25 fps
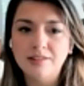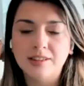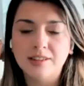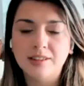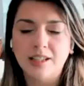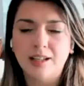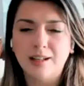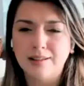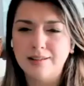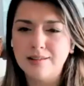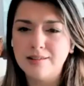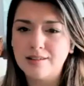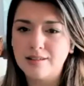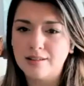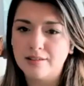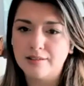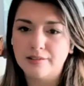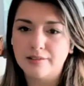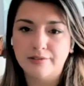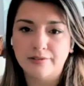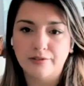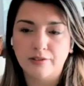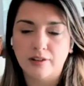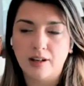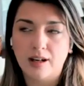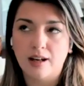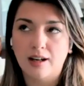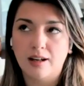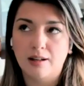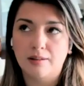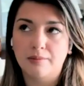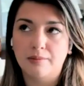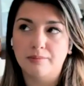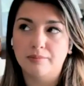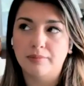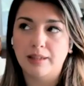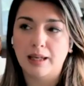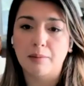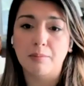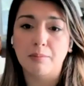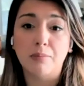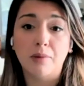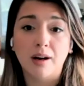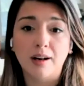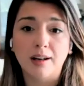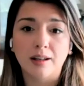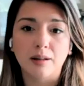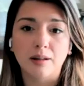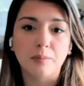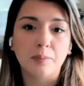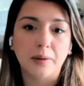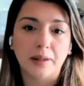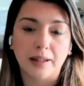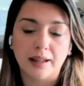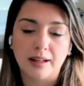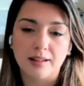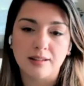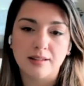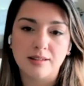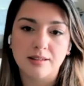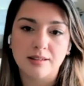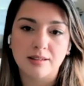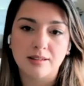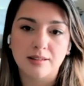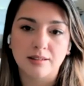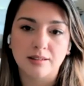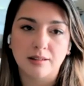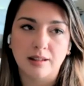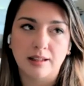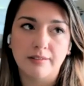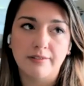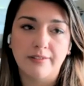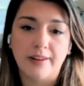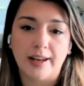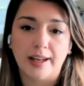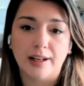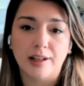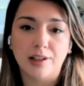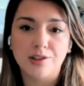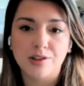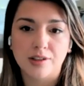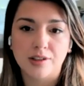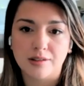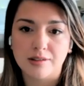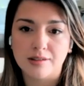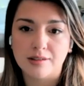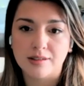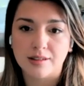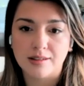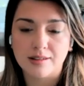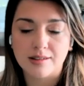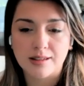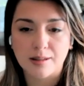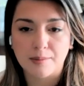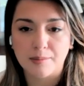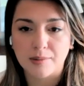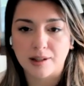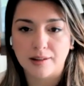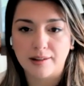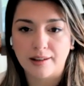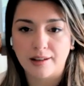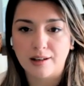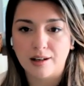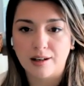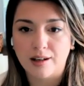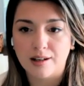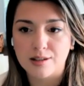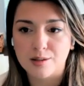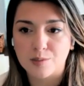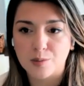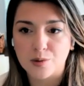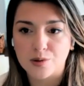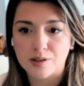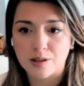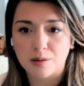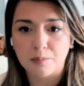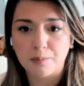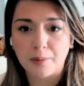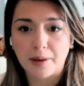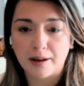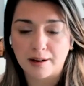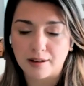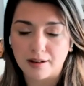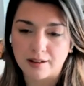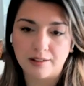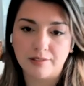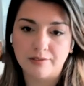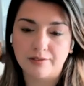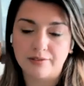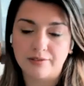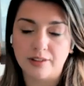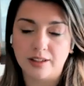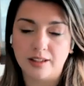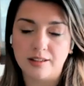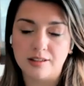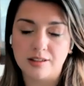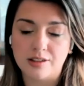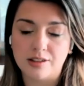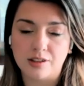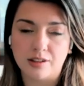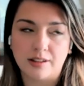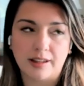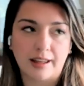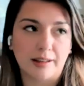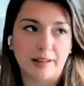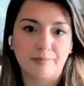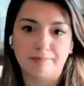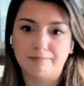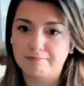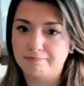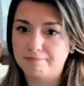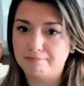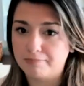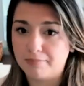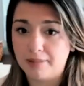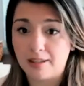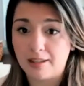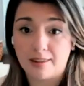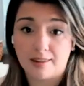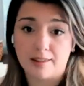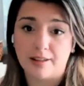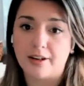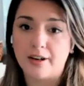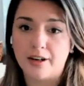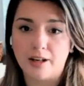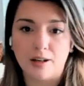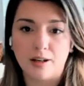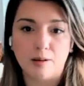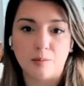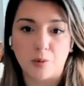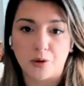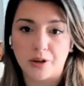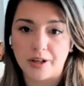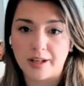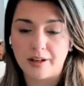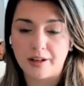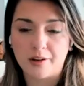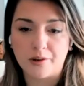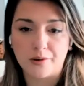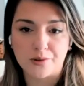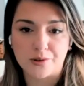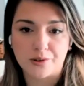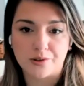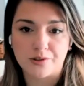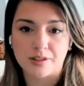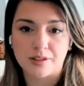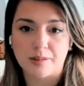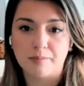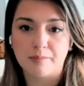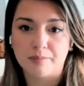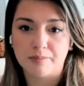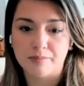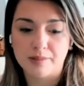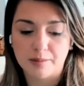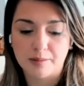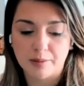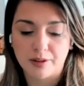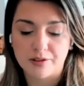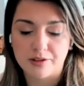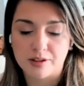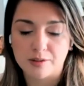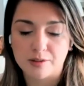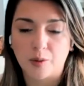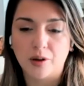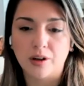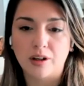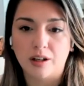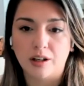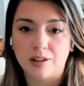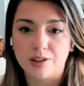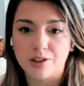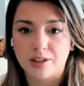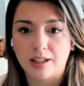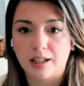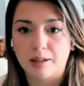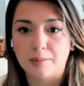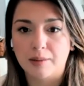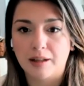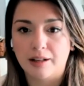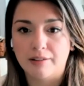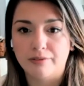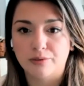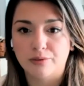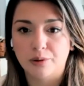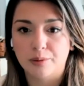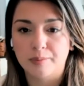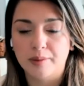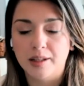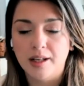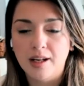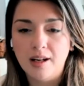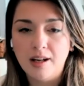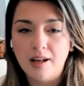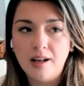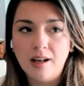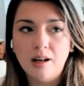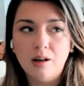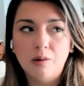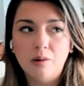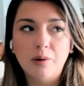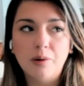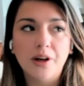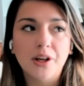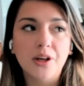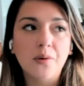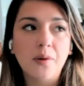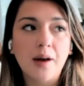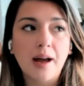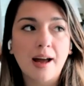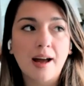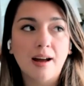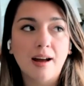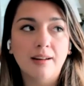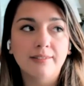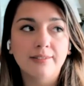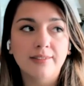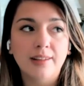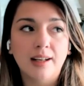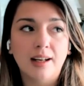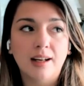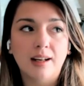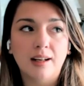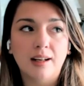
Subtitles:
tons of like marketplace advantages in something like Cosmos comparatively to like Ethereum or EOS or some other smart contract platform, where you have